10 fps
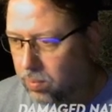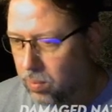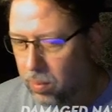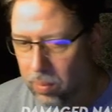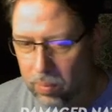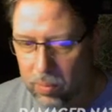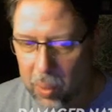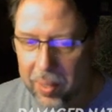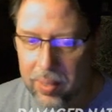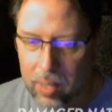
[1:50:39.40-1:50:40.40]
very
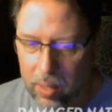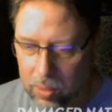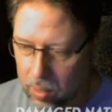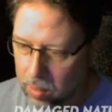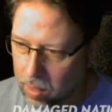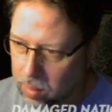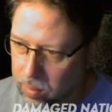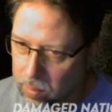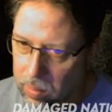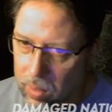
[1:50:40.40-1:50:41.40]
enticing then.
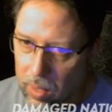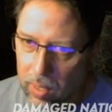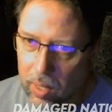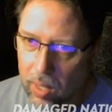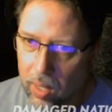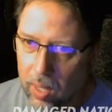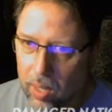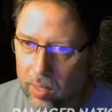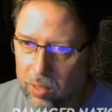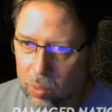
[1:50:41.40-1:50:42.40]
Because
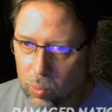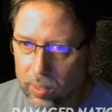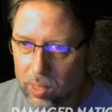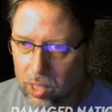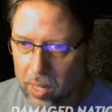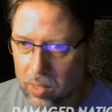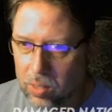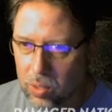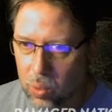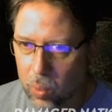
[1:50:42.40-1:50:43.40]
it really changes the
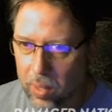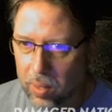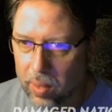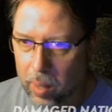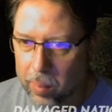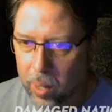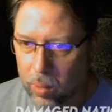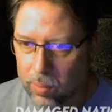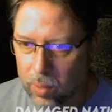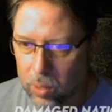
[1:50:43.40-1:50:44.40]
way that that power
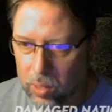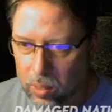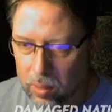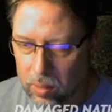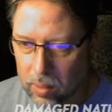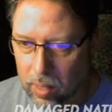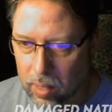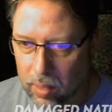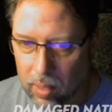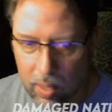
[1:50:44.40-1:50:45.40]
functions,
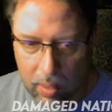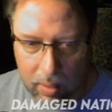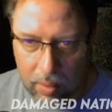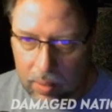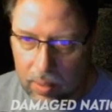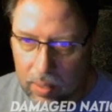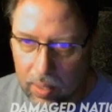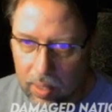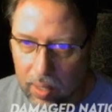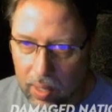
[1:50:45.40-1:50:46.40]

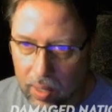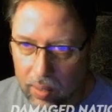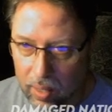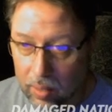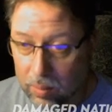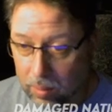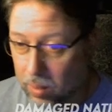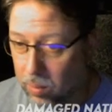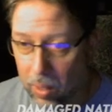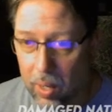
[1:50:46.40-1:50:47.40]
and it
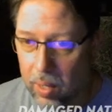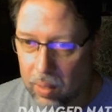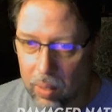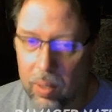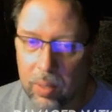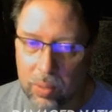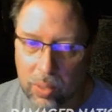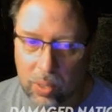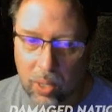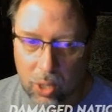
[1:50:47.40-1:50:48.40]
in such
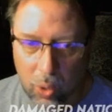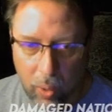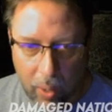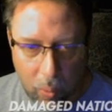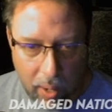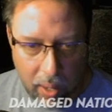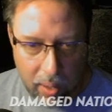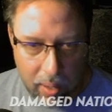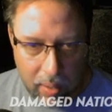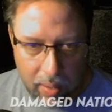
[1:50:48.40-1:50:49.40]
a great way
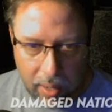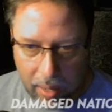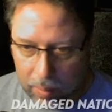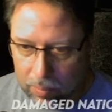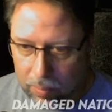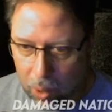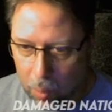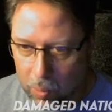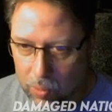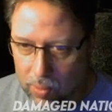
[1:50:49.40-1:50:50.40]
that I almost,
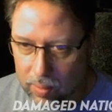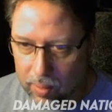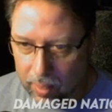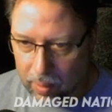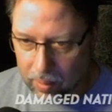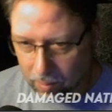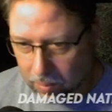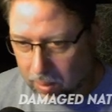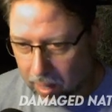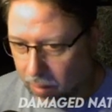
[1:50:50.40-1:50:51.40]
like said,
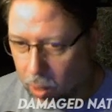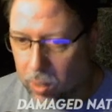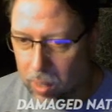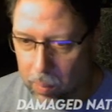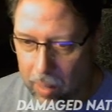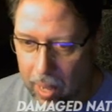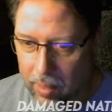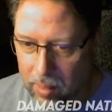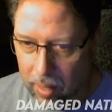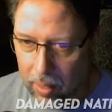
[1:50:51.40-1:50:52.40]
have a hard time not
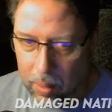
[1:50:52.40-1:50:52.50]
taking it.